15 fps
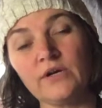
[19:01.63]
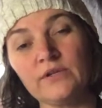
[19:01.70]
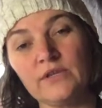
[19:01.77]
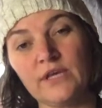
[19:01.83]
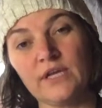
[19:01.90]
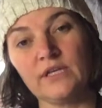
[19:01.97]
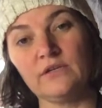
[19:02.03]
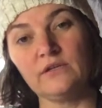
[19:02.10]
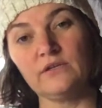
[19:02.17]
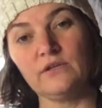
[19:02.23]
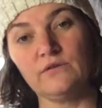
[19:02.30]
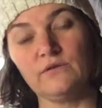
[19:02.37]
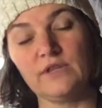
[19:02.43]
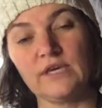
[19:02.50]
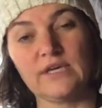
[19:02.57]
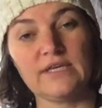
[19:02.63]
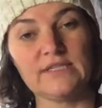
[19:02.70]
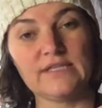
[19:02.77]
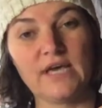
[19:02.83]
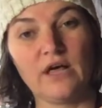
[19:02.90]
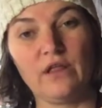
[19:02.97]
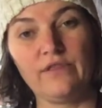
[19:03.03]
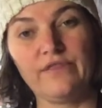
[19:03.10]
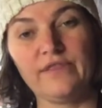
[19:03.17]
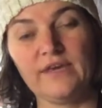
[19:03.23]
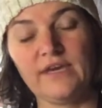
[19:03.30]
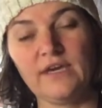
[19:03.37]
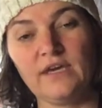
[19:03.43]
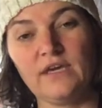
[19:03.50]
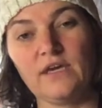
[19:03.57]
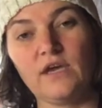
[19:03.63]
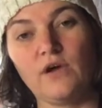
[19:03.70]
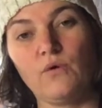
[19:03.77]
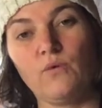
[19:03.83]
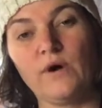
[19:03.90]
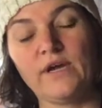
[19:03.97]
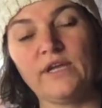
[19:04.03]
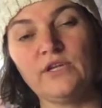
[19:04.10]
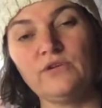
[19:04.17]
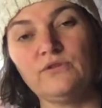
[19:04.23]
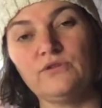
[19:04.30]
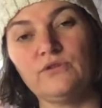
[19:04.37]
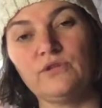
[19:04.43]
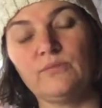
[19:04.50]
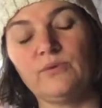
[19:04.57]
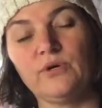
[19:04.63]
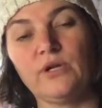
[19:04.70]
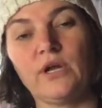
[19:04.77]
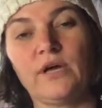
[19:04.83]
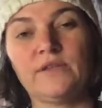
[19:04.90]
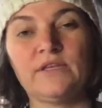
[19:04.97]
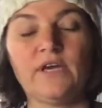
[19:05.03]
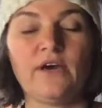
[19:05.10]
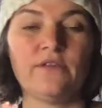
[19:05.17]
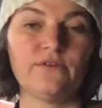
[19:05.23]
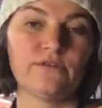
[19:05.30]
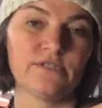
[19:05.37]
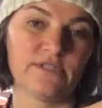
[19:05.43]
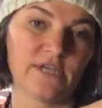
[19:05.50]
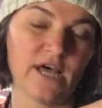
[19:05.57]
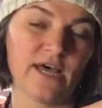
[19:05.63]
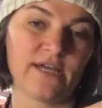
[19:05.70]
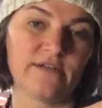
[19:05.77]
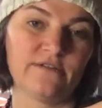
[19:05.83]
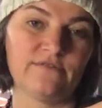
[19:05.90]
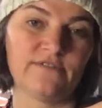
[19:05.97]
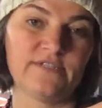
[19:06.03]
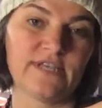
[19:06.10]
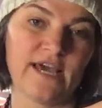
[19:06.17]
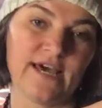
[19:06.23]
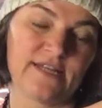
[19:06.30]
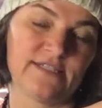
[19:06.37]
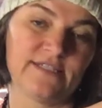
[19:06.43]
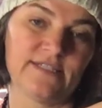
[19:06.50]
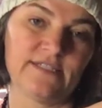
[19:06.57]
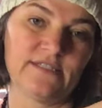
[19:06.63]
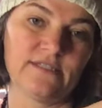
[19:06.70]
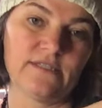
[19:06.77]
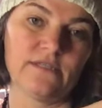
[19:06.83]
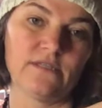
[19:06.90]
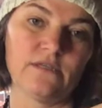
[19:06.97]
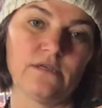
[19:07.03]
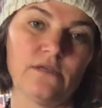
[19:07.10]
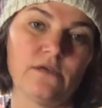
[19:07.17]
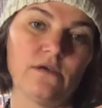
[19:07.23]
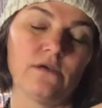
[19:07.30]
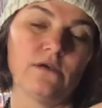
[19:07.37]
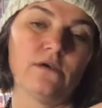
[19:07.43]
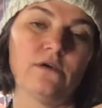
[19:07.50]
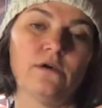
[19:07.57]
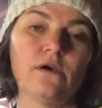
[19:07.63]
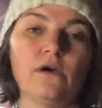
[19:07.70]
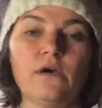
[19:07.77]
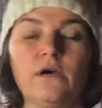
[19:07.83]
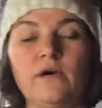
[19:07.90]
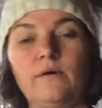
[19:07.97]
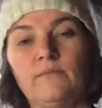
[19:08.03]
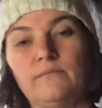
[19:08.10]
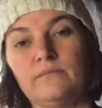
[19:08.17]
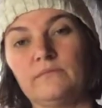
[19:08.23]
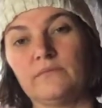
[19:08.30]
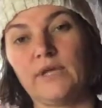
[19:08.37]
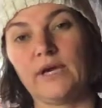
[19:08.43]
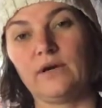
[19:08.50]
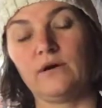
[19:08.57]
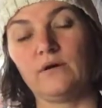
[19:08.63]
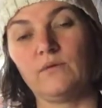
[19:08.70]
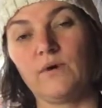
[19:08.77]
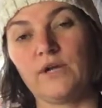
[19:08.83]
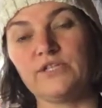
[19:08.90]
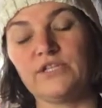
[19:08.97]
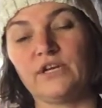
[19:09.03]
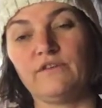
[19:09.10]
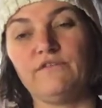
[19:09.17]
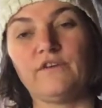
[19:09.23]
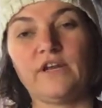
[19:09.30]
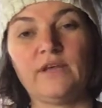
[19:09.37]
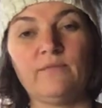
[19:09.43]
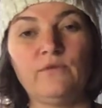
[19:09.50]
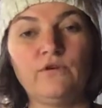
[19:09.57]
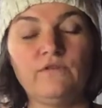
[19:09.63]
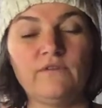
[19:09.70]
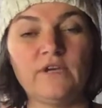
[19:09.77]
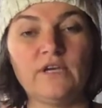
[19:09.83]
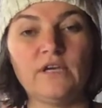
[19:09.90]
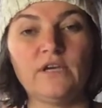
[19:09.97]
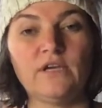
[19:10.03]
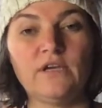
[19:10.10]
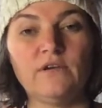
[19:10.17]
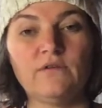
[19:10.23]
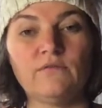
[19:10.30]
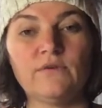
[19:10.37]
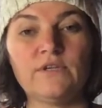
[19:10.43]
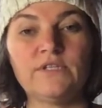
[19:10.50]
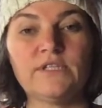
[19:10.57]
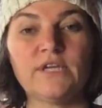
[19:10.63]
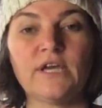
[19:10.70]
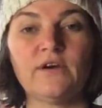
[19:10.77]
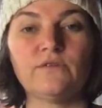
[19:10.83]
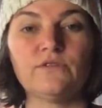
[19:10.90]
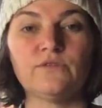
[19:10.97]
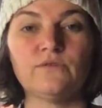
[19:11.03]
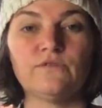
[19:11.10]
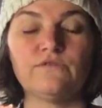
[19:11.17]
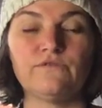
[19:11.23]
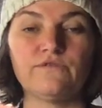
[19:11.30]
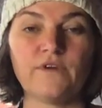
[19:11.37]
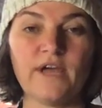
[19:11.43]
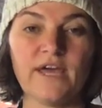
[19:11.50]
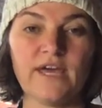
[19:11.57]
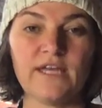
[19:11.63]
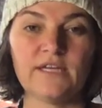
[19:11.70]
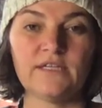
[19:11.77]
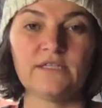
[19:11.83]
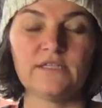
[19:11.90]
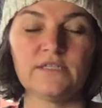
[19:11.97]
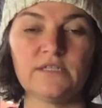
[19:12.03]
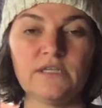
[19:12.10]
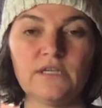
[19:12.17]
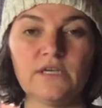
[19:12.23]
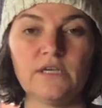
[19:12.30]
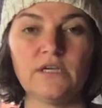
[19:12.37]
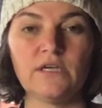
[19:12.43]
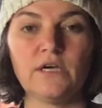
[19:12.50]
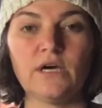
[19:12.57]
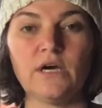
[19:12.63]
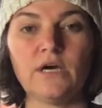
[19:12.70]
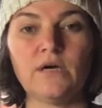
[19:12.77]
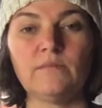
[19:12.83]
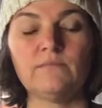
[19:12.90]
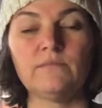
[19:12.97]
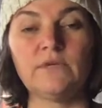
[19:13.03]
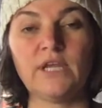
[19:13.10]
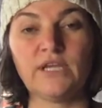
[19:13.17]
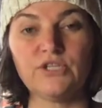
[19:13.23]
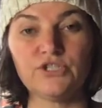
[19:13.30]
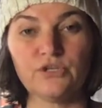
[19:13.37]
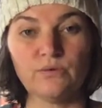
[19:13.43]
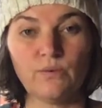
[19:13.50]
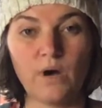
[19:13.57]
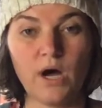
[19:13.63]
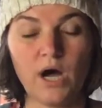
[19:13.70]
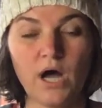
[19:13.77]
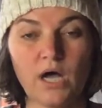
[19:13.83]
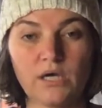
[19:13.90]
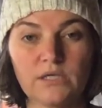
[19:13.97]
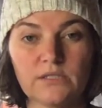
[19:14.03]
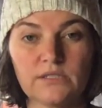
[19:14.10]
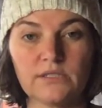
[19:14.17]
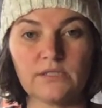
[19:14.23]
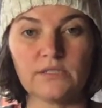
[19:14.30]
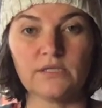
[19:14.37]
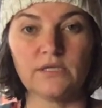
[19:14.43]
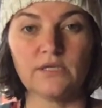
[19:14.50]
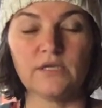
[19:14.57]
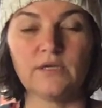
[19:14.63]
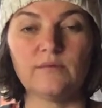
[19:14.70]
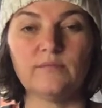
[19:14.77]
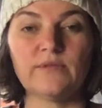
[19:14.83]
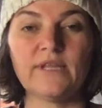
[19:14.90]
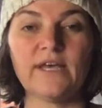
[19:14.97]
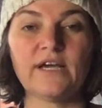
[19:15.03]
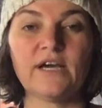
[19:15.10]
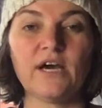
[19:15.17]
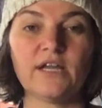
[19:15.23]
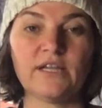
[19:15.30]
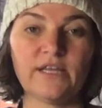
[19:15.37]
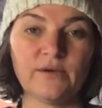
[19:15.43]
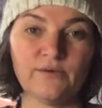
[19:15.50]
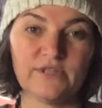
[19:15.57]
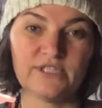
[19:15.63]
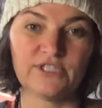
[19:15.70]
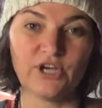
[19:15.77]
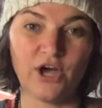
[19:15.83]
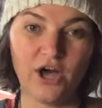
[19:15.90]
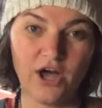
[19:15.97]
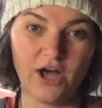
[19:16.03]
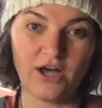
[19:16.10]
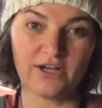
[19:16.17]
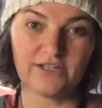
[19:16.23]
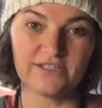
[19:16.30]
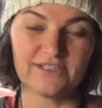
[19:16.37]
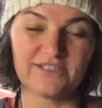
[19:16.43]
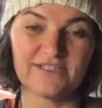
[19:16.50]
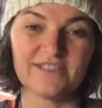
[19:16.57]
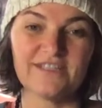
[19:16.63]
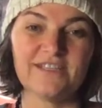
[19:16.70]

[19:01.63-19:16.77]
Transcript: than you think is healthy, what can you do to put on the other side of sadness? Like watching a funny movie, reaching out to a friend, nature walks, cuddling with dogs,